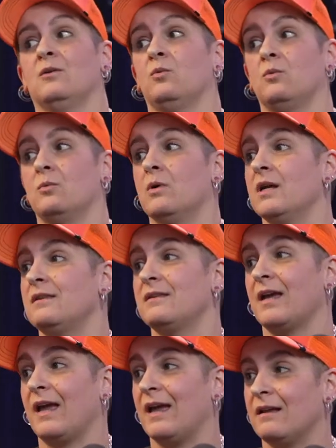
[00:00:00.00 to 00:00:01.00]
what the
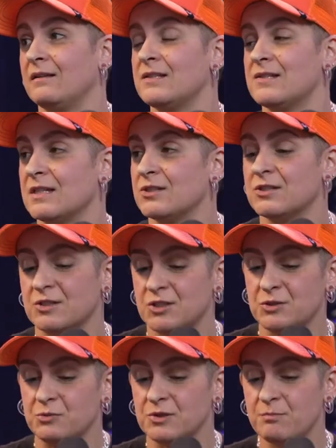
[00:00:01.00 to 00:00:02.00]
hell is this? Because
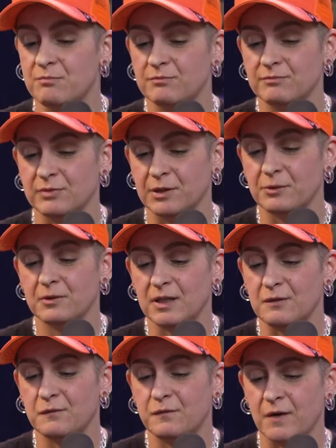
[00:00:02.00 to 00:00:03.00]
she was
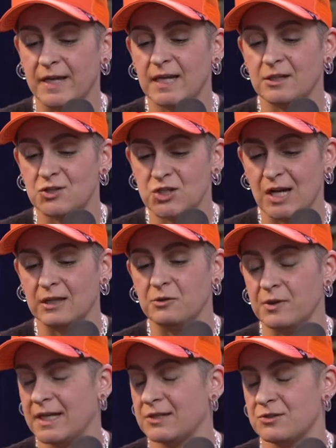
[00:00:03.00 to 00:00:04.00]
literally fighting Jell-O
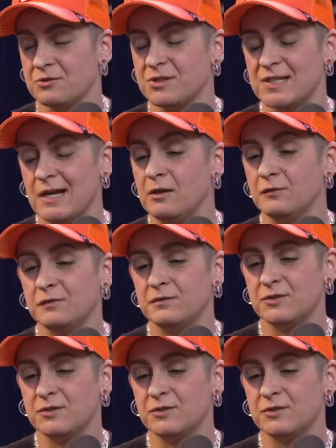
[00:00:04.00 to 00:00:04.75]
against herself.